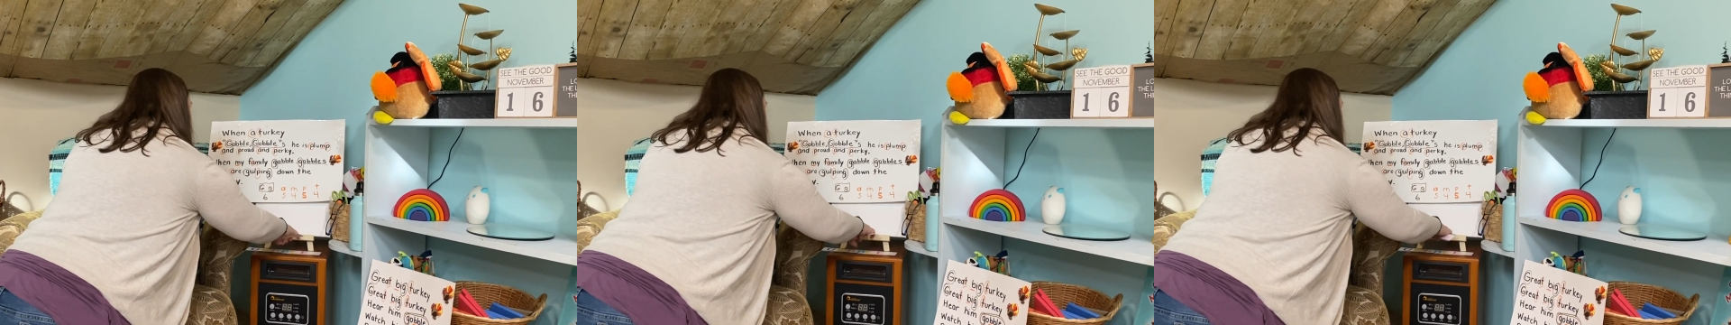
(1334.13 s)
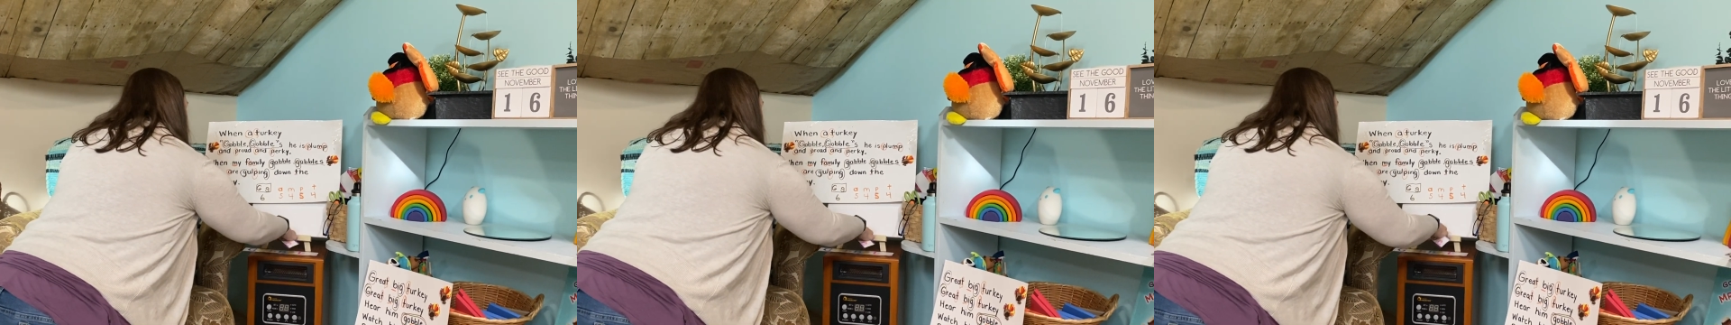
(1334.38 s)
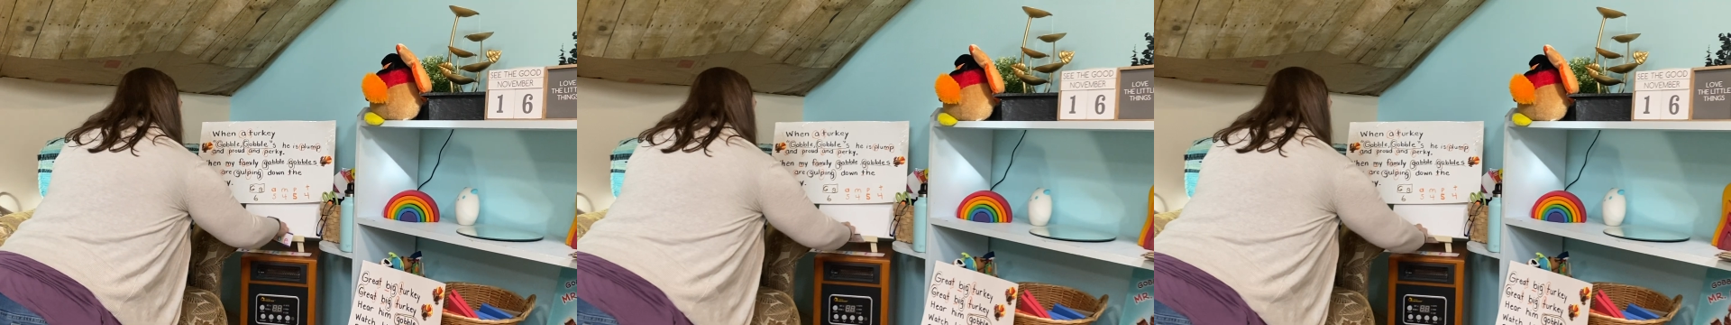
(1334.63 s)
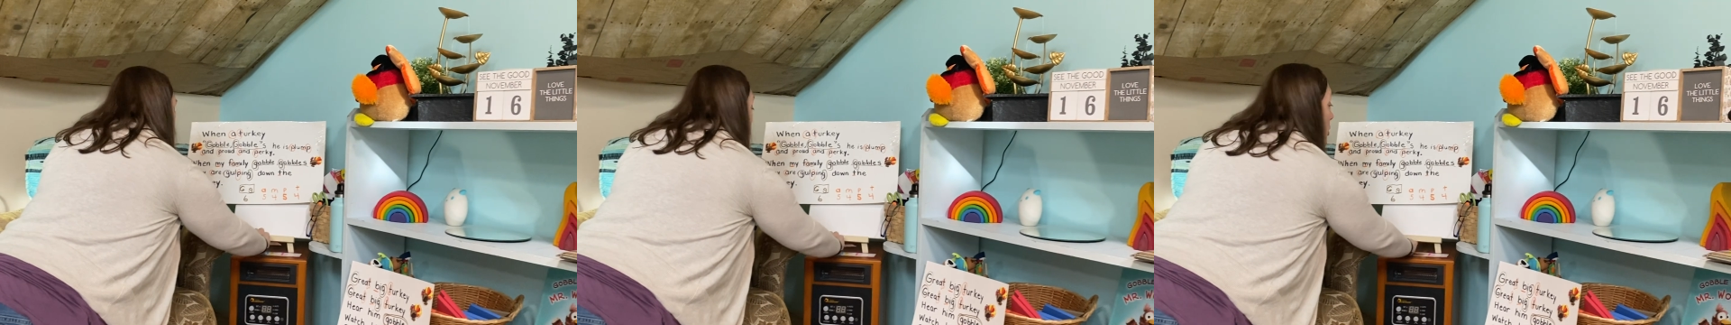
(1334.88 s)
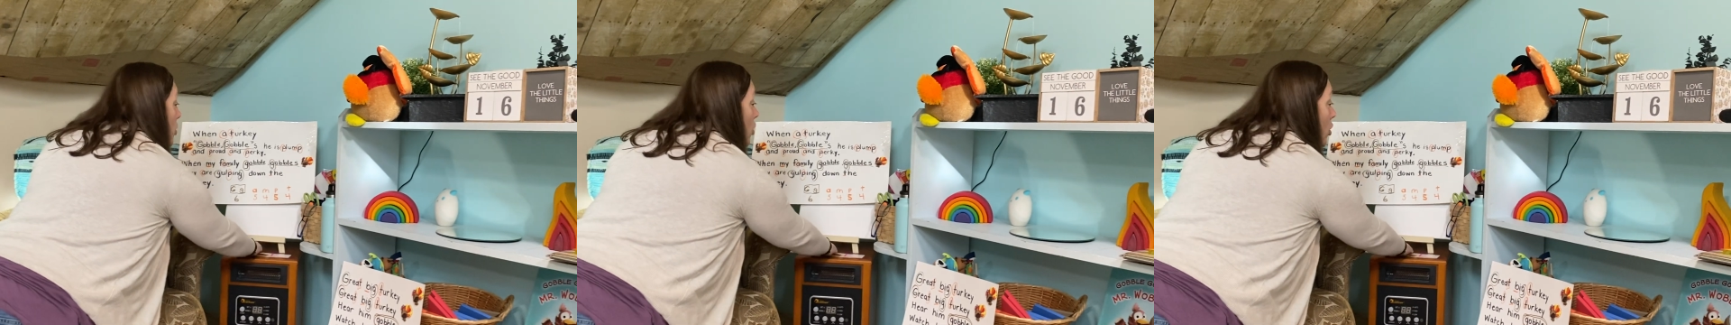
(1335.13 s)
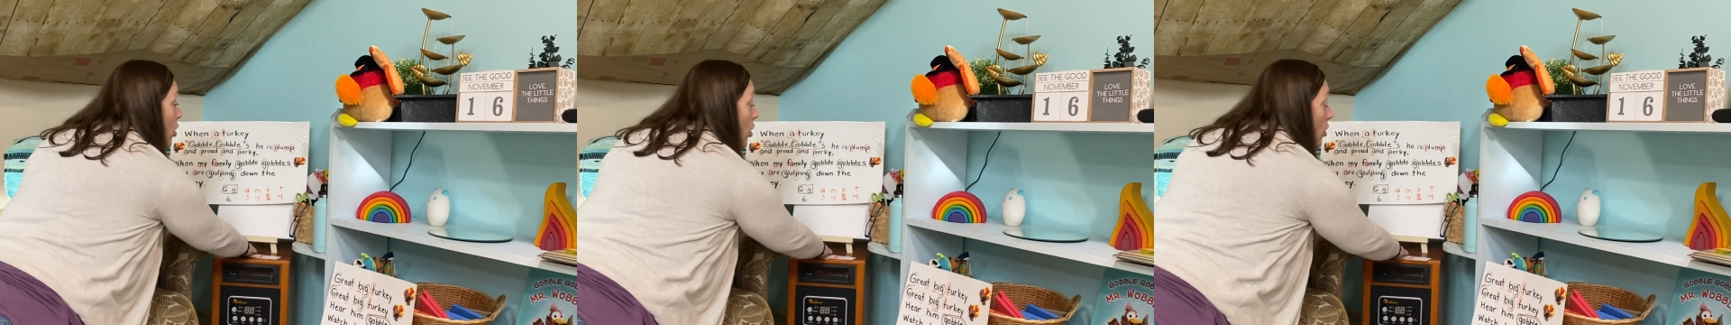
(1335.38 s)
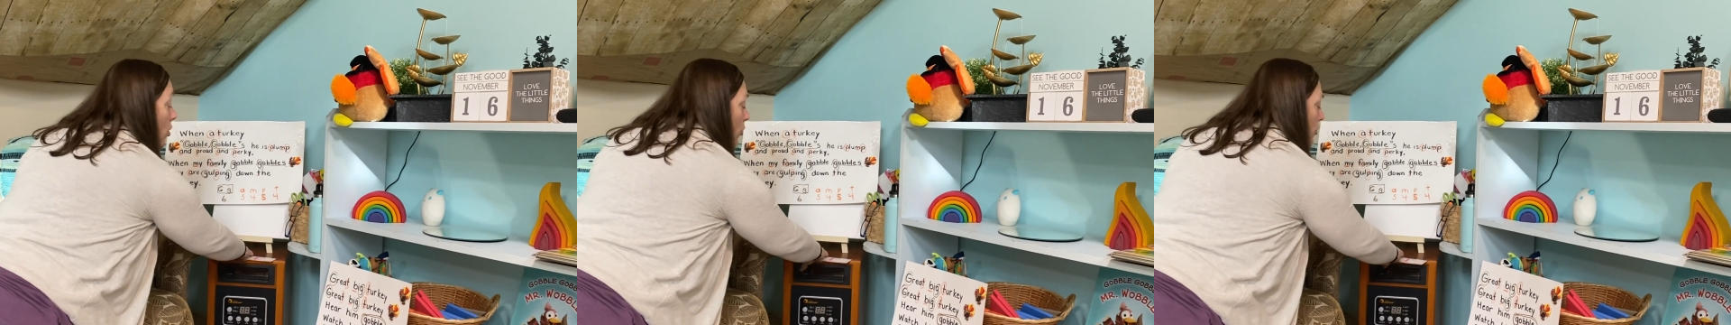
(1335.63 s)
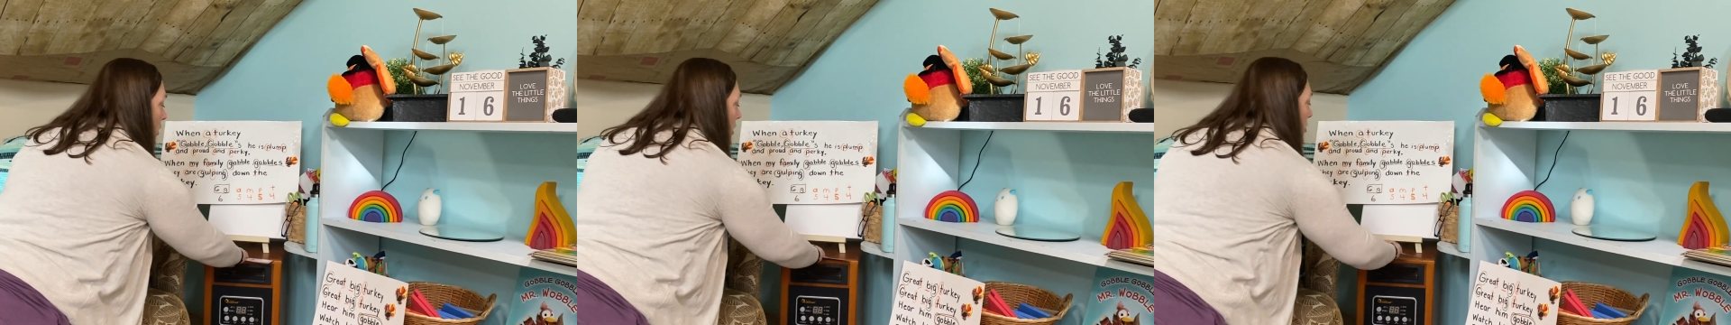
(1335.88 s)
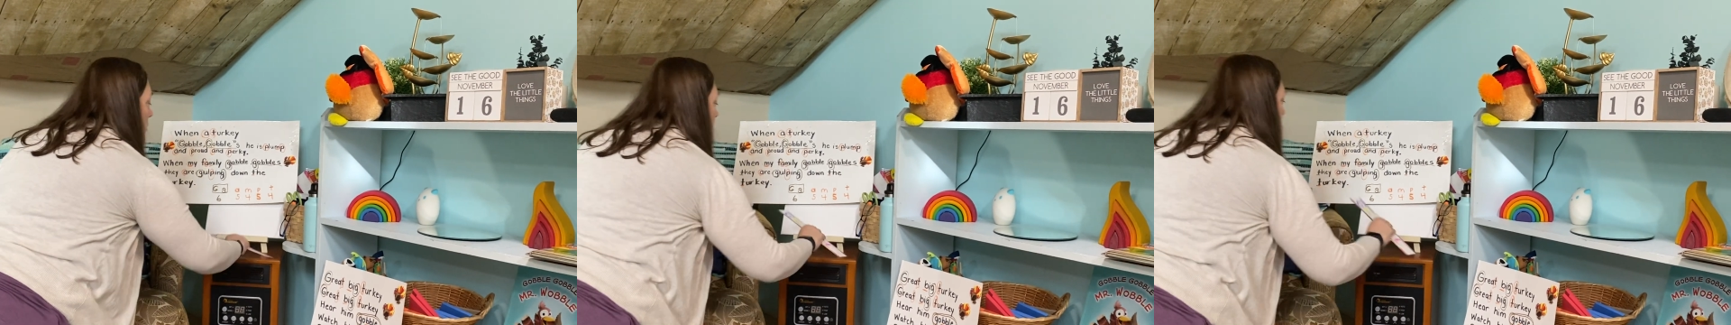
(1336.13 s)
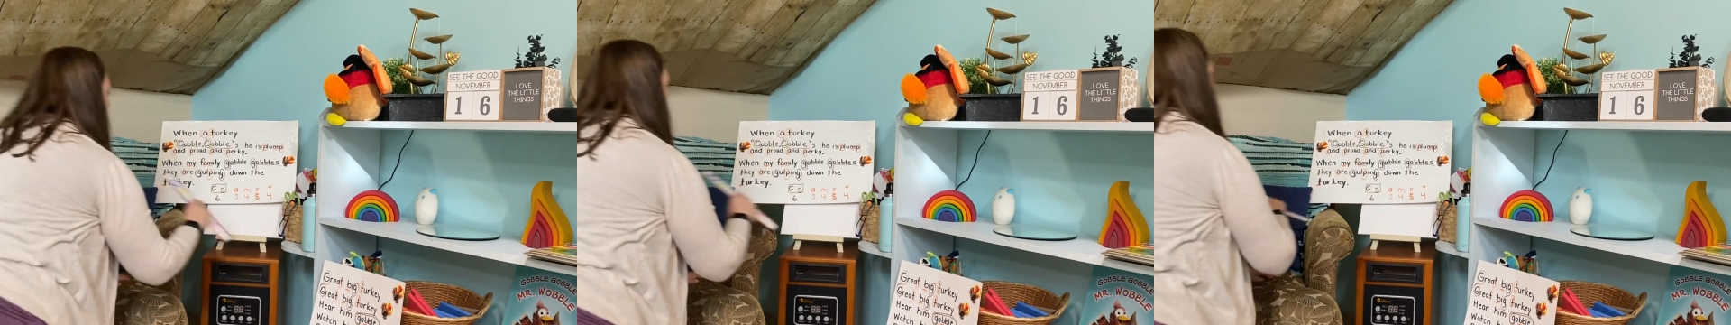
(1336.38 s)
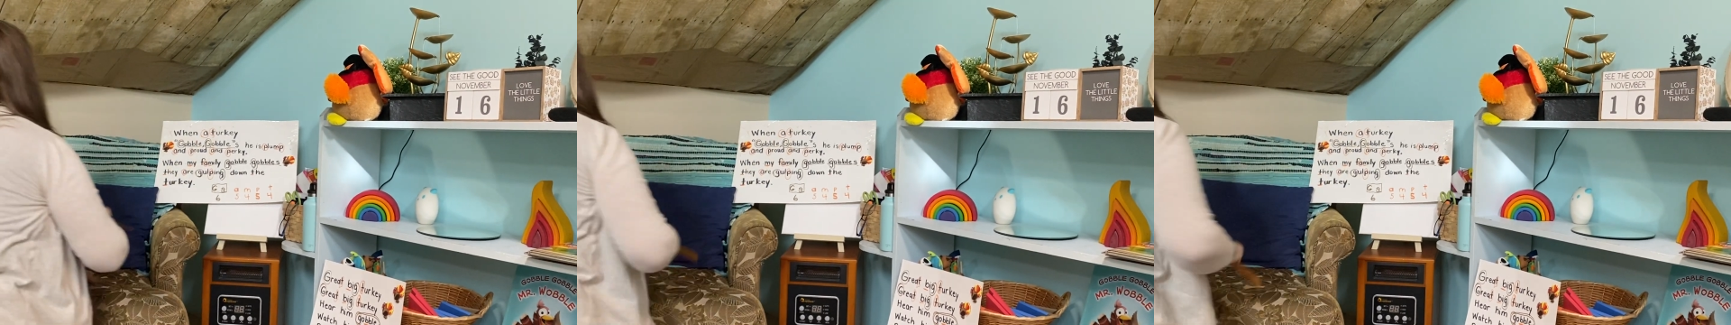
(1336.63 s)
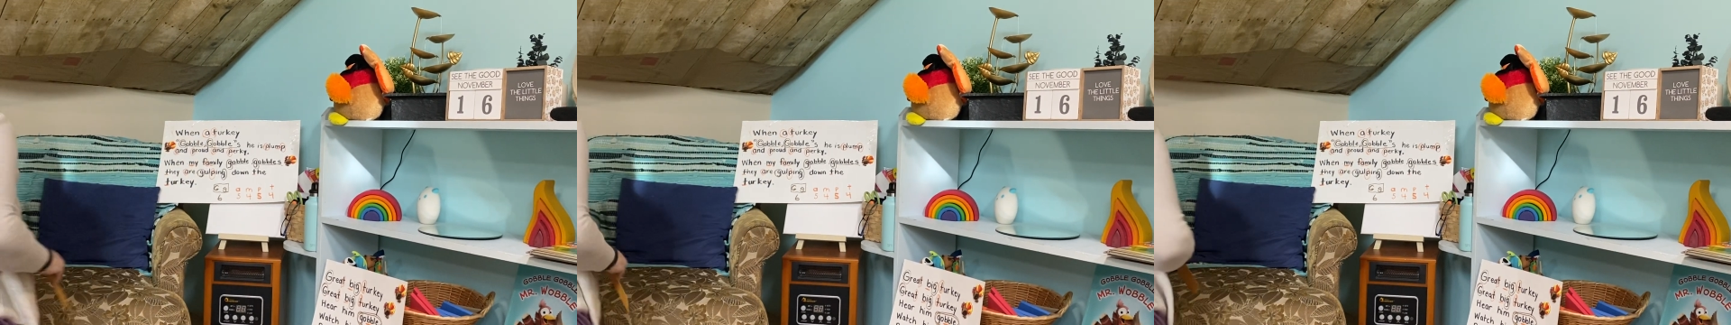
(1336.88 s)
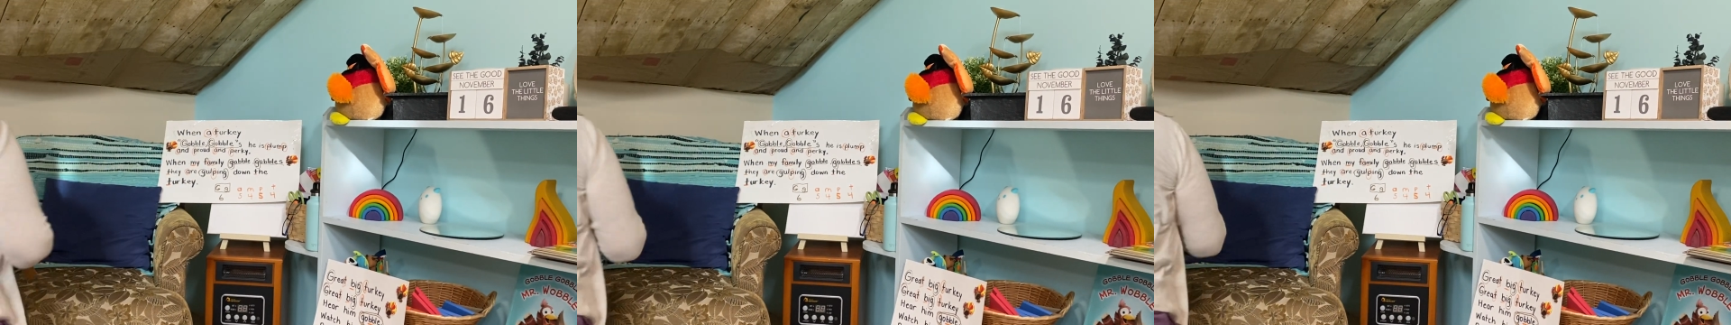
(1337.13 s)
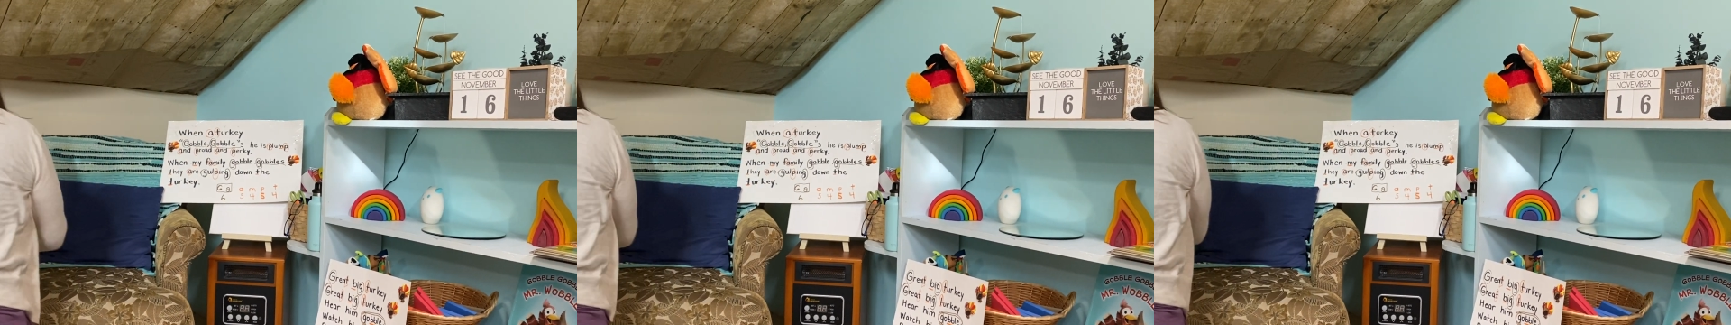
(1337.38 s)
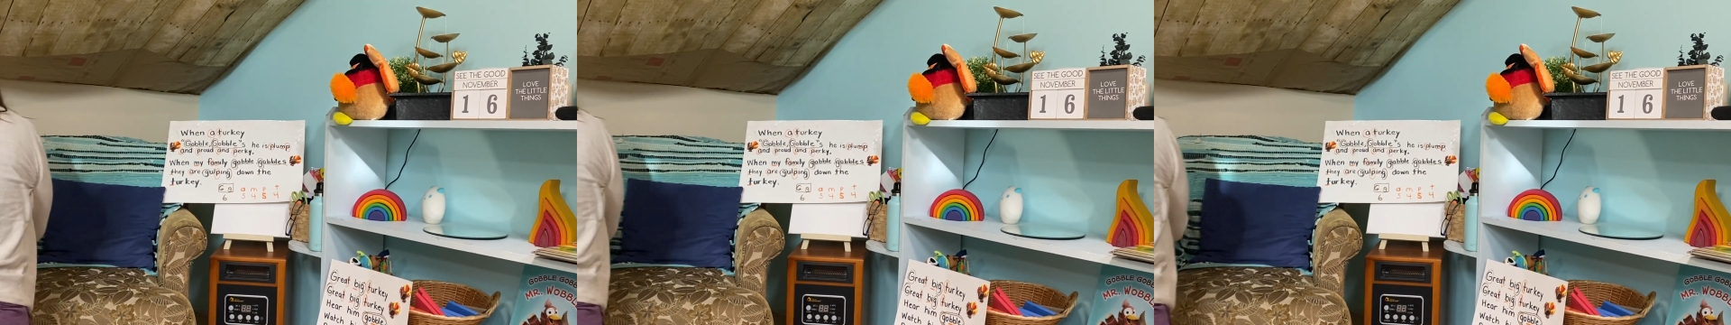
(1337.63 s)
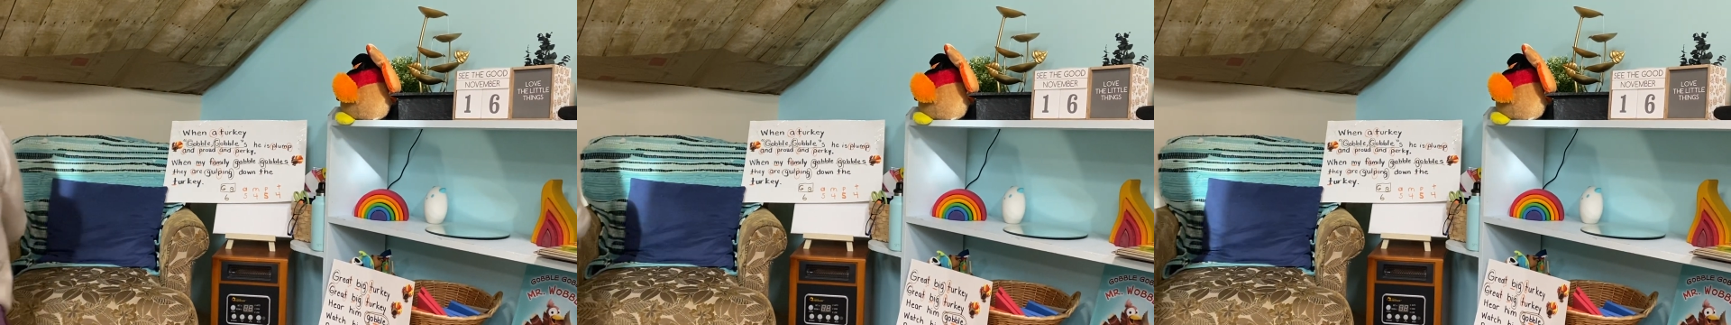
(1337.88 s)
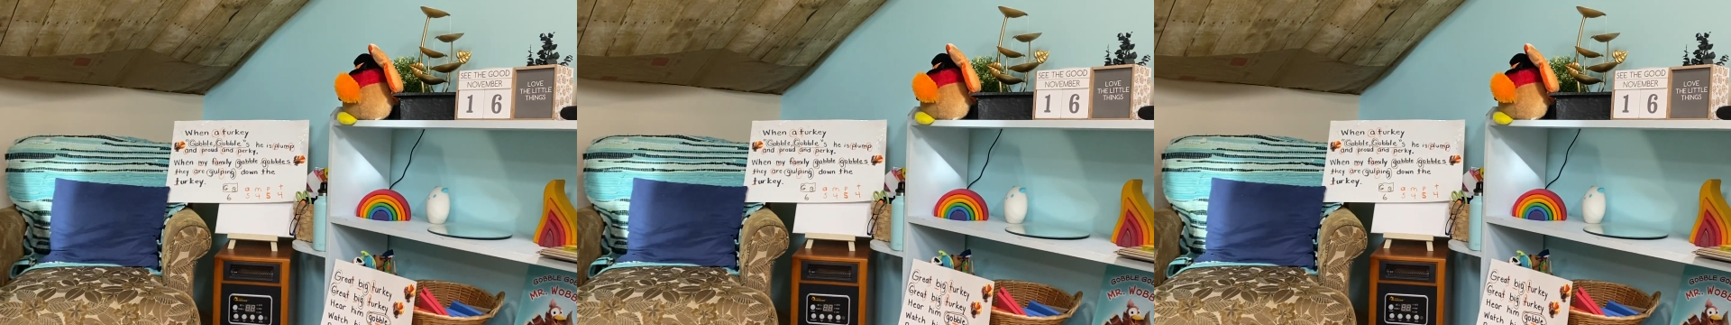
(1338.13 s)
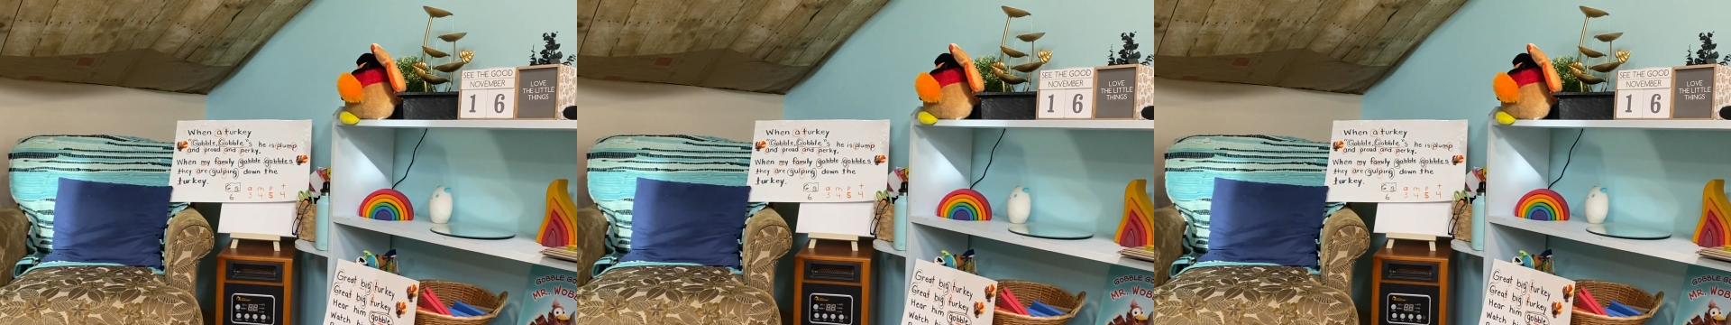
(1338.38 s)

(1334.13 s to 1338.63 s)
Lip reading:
[unreadable: no face in view]